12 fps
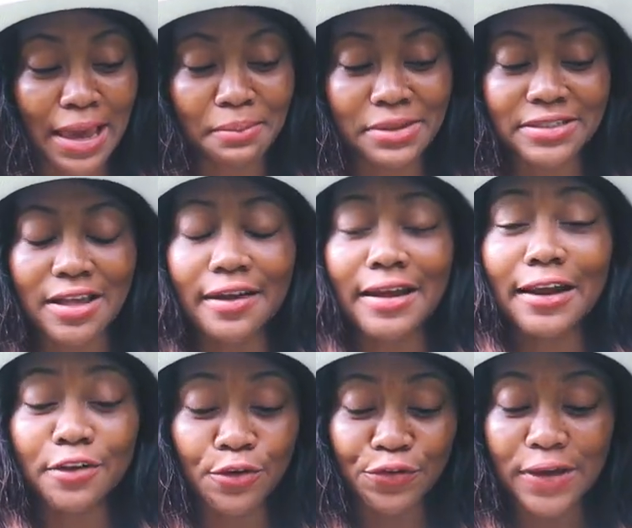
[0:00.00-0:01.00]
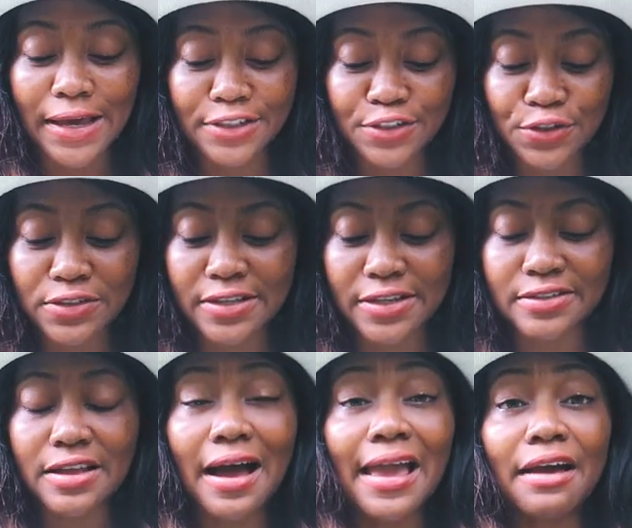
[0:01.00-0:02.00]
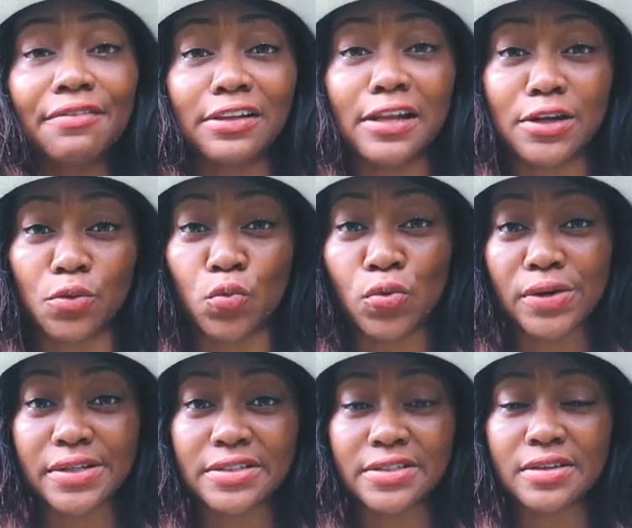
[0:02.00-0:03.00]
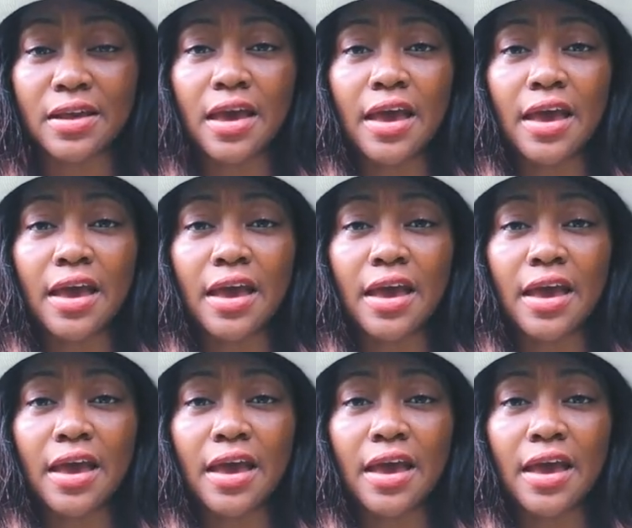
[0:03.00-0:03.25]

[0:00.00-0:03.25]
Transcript: Amazon I don't know if you guys use this I have a lot of woods